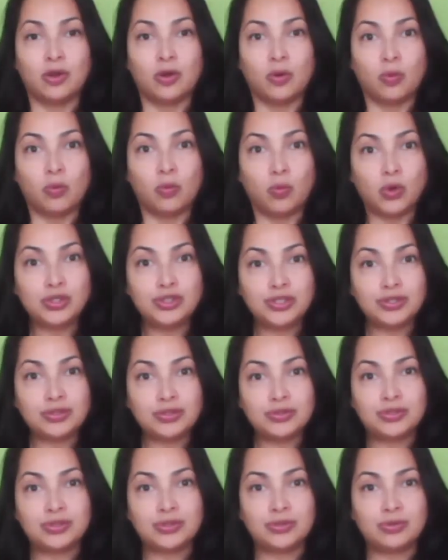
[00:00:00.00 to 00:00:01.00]
What do you
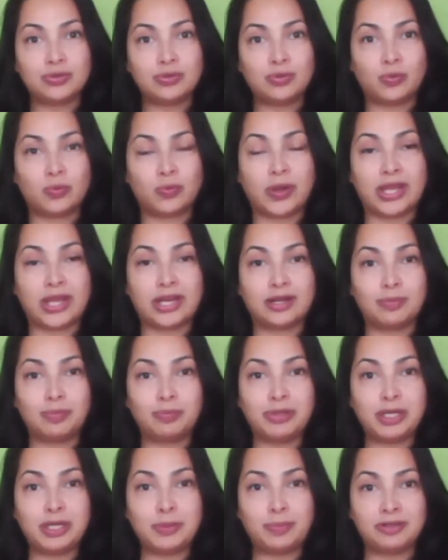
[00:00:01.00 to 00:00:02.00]
do when
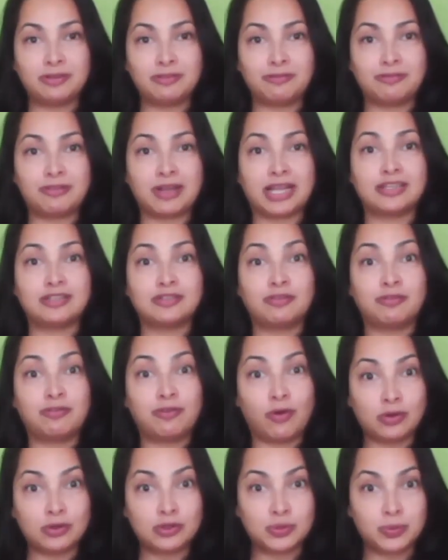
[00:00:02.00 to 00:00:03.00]
people find
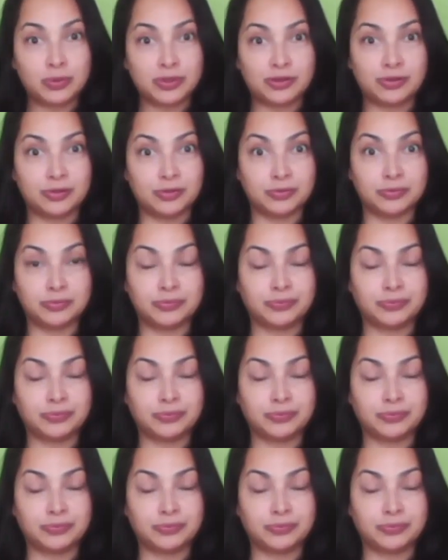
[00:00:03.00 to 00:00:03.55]
fault with you?